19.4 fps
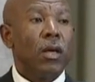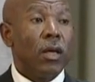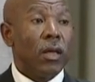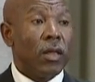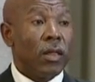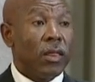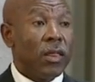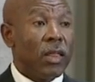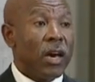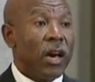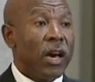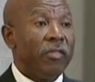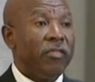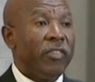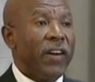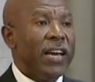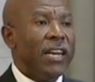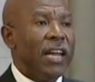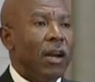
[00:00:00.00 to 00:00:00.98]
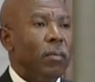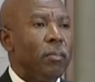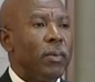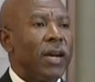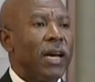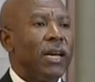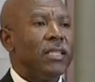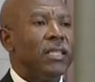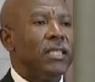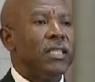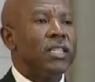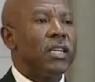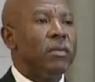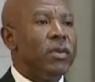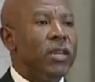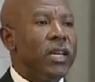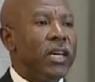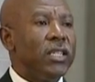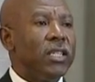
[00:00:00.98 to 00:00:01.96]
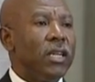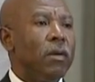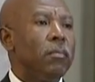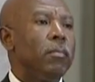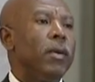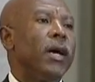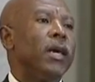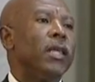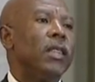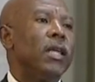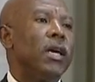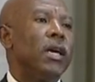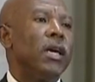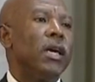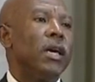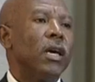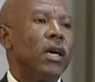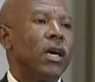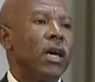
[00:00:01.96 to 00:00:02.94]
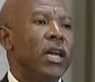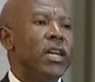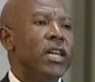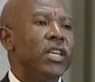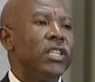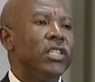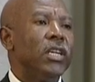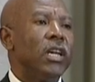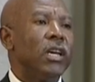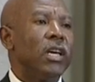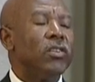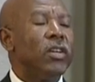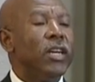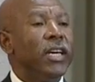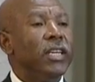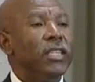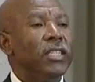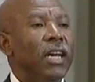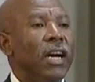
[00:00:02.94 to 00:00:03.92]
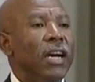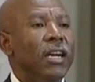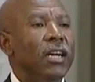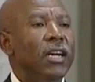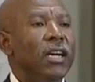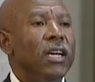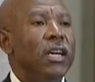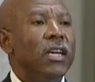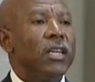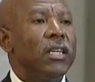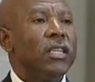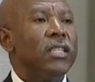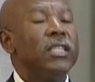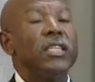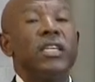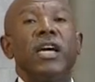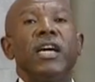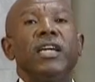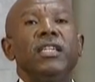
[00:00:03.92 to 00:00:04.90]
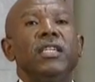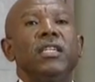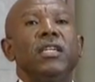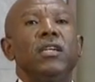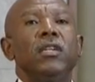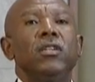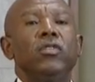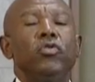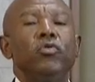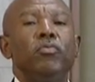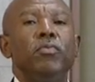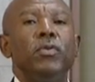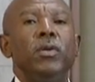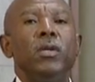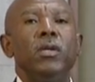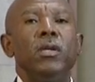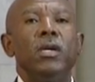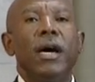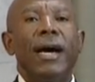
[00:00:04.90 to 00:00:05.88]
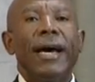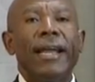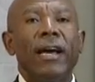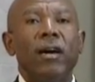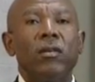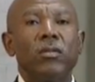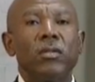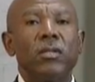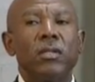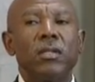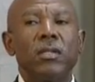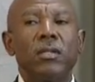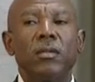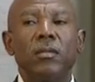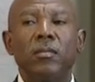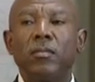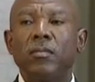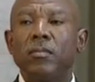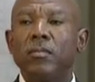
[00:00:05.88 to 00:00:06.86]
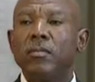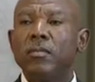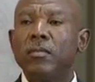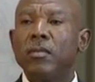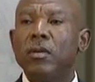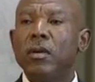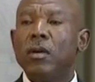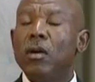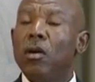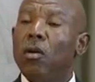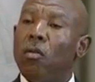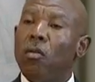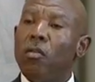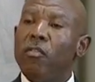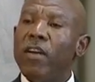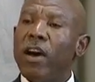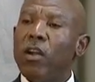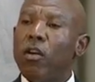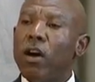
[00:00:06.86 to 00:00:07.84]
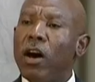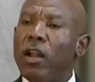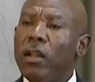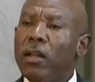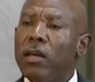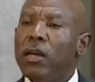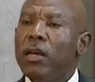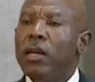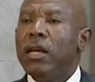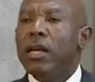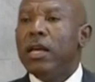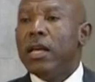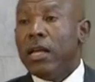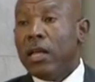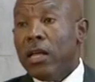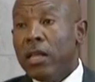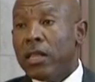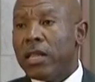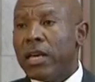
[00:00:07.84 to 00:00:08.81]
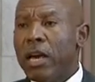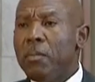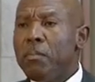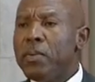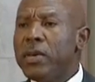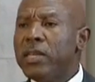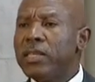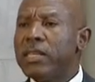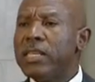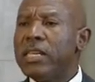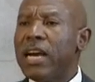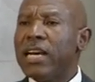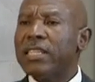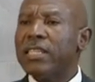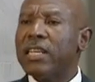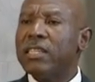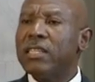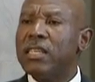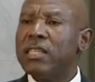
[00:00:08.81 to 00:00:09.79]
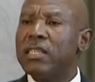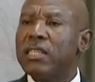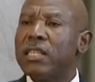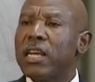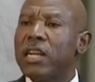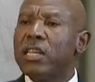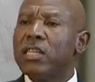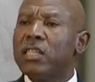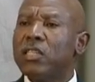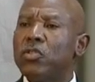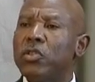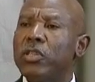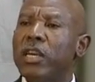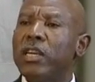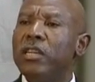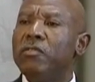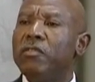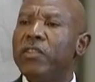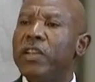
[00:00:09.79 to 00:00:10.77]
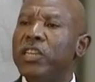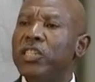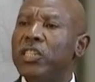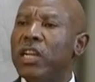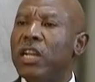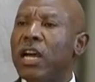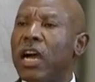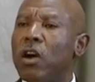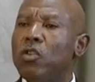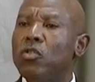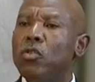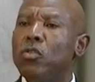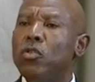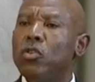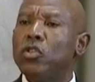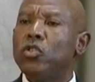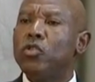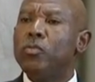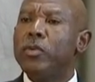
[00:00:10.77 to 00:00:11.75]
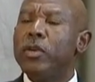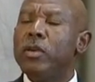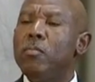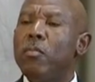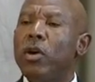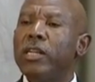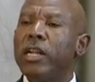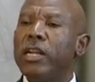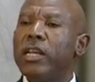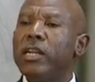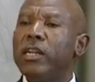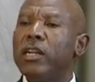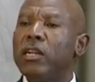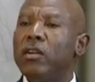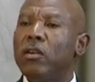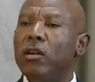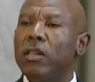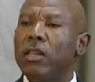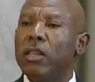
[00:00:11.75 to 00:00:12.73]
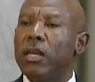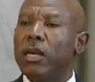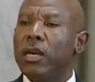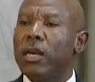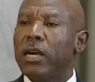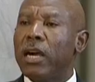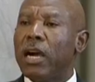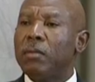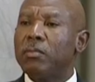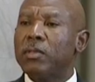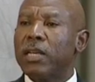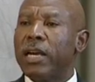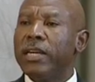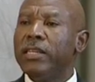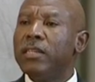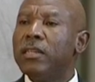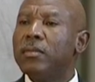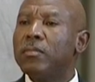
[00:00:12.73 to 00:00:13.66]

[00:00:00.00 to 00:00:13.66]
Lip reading: The final price determination by the energy regulator is yet to be announced. Overall, the MPC assesses the risk to the inflation outlook to be moderately on the upside,